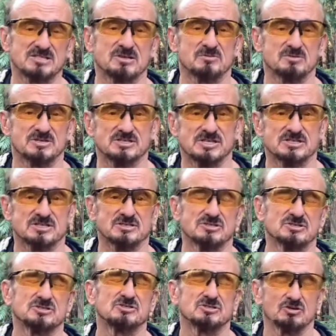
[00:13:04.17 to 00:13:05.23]
of the Resistance,
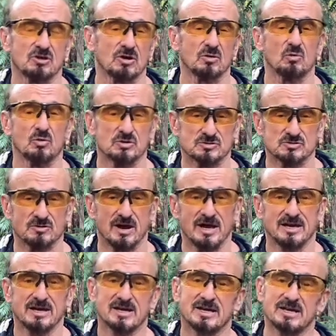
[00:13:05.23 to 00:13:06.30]
the Star Wars ride.
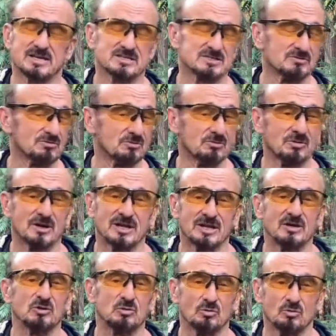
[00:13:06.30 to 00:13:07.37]
It's a really
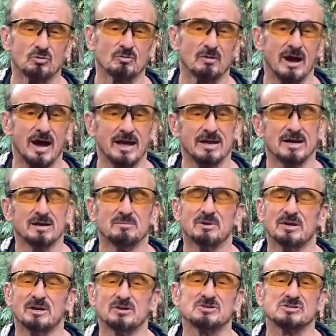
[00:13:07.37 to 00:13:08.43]
cool ride. But
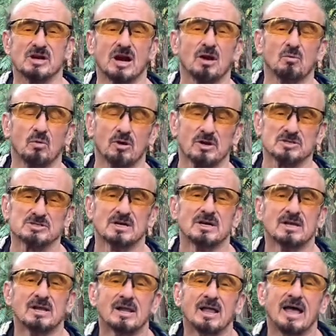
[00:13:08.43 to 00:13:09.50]
here's how it works.
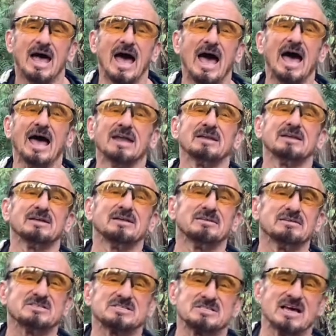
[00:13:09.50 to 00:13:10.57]
At
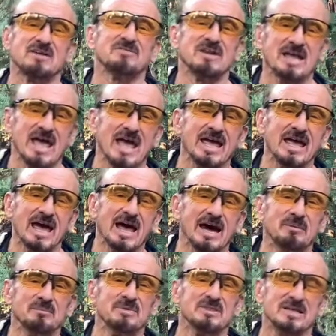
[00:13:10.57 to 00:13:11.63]
7
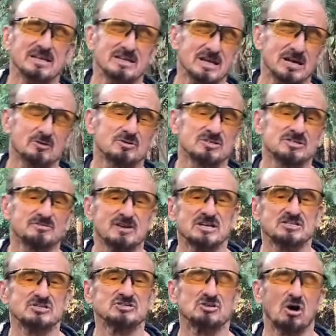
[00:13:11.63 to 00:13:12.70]
a.m., they take
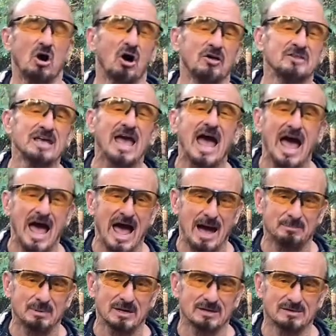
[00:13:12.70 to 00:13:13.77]
reservations on the app.
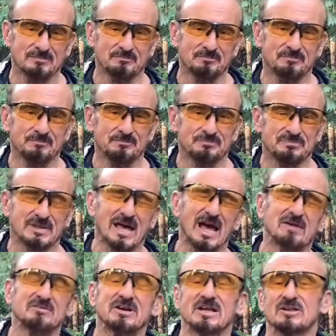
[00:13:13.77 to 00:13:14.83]
They
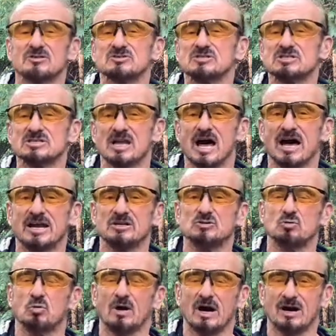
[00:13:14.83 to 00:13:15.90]
have another slot at
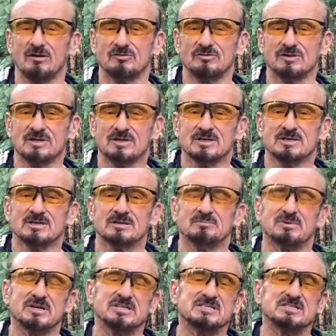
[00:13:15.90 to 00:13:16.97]
12.
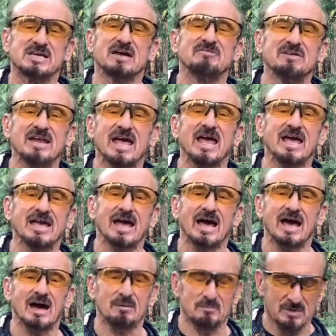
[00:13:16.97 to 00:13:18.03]
But at 7
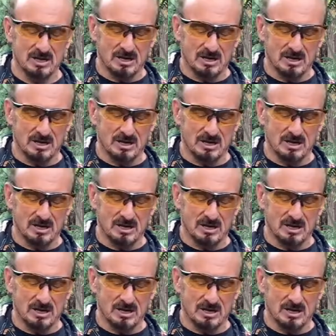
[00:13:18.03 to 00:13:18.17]
a.m.,